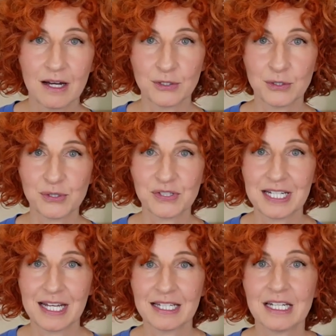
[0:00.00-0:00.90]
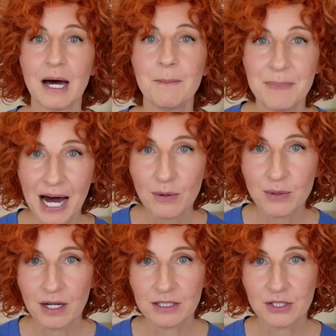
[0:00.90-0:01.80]
understand about
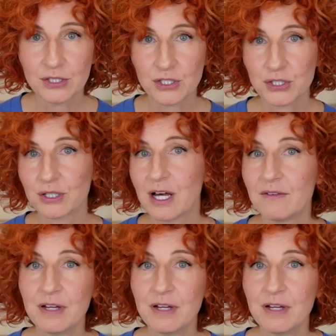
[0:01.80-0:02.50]
unconditional love